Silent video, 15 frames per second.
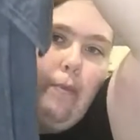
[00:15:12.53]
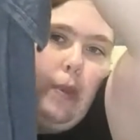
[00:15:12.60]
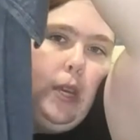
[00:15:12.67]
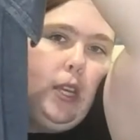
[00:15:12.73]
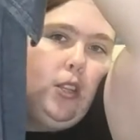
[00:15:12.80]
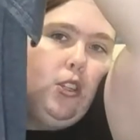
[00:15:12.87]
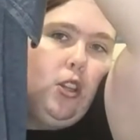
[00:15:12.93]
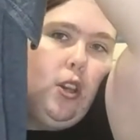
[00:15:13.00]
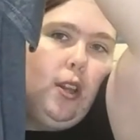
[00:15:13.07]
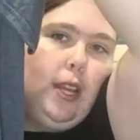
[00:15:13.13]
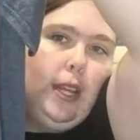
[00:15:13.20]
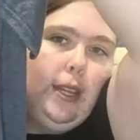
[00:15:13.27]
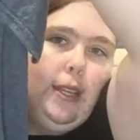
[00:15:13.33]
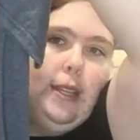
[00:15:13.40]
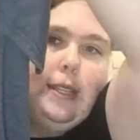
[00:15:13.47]
big shirt
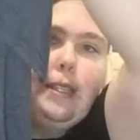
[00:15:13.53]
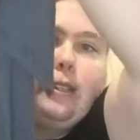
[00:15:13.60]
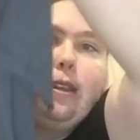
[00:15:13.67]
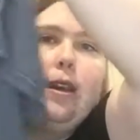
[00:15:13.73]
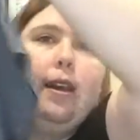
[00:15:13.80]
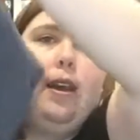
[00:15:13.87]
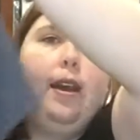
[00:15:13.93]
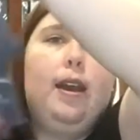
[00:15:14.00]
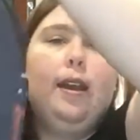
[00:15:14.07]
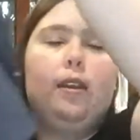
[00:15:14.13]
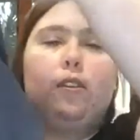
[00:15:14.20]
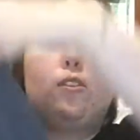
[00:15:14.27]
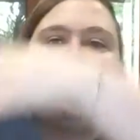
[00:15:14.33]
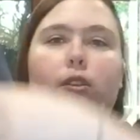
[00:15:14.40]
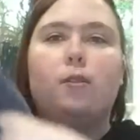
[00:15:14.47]
like this, and
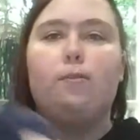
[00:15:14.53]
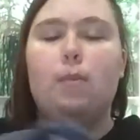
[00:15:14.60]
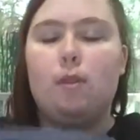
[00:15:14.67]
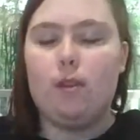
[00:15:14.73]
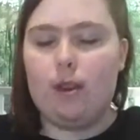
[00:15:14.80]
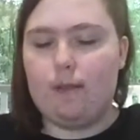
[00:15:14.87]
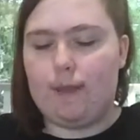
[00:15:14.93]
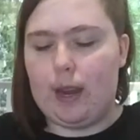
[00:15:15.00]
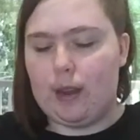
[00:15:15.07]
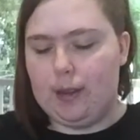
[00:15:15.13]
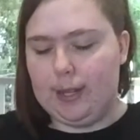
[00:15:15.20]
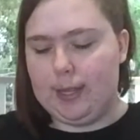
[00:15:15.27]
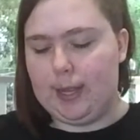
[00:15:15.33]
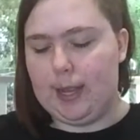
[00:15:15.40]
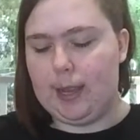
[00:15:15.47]
it's got the Mirror of
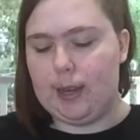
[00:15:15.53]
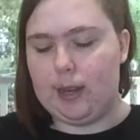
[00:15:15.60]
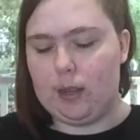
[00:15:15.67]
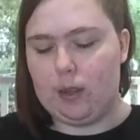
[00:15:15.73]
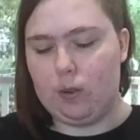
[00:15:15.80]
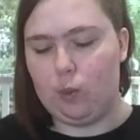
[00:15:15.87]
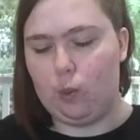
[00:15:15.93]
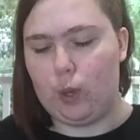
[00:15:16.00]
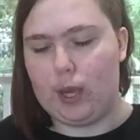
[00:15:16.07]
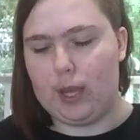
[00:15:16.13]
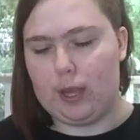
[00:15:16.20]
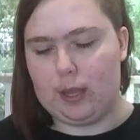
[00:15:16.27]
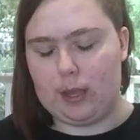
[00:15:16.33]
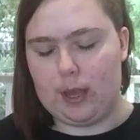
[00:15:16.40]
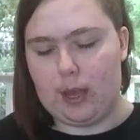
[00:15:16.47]
Erised
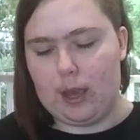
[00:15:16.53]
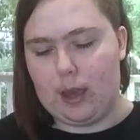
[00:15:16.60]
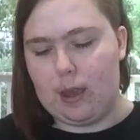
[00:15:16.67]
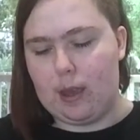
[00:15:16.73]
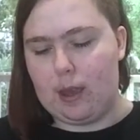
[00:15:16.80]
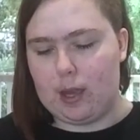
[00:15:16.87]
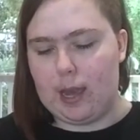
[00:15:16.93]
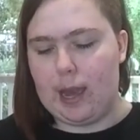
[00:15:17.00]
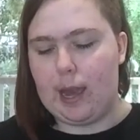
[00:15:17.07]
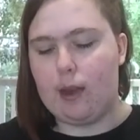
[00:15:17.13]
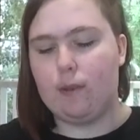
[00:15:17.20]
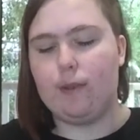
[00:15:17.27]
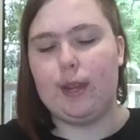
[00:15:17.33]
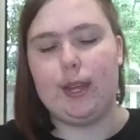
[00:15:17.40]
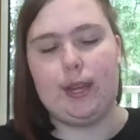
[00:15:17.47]
with
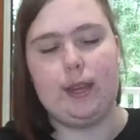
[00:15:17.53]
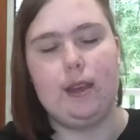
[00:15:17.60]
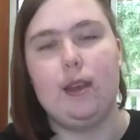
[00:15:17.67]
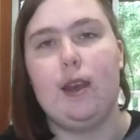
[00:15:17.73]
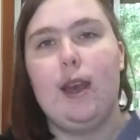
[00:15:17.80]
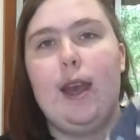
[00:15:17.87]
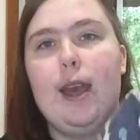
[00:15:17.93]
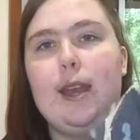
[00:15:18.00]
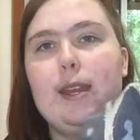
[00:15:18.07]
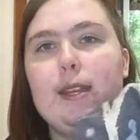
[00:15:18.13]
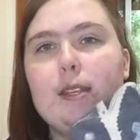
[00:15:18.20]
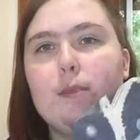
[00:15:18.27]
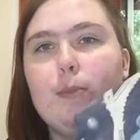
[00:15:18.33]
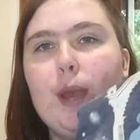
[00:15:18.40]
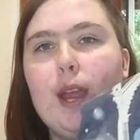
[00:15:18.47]
Harry and
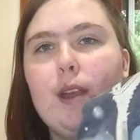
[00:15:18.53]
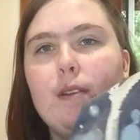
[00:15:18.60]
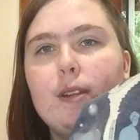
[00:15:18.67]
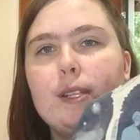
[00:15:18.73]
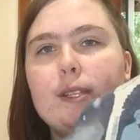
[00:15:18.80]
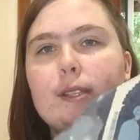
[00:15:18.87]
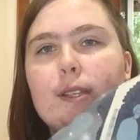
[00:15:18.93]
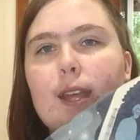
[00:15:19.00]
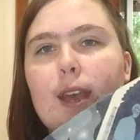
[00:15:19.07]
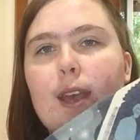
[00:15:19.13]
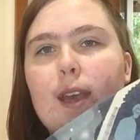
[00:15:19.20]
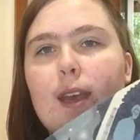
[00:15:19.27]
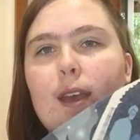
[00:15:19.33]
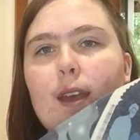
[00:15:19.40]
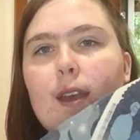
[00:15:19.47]
his parents
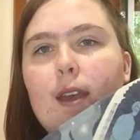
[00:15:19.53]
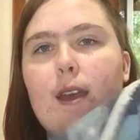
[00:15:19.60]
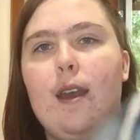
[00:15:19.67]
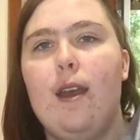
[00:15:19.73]
there.